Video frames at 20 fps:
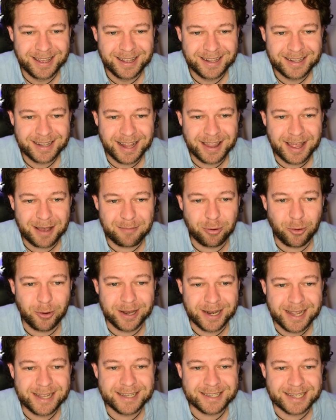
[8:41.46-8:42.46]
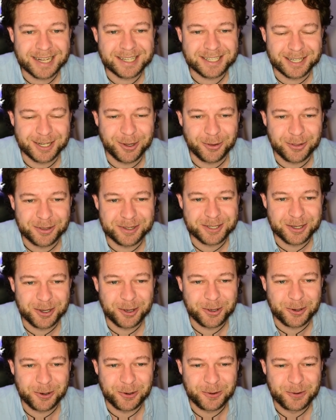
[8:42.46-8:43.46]
now that point is actually on the
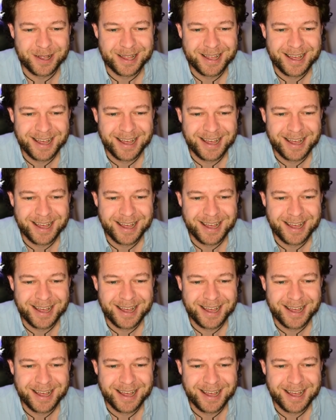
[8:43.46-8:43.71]
circle.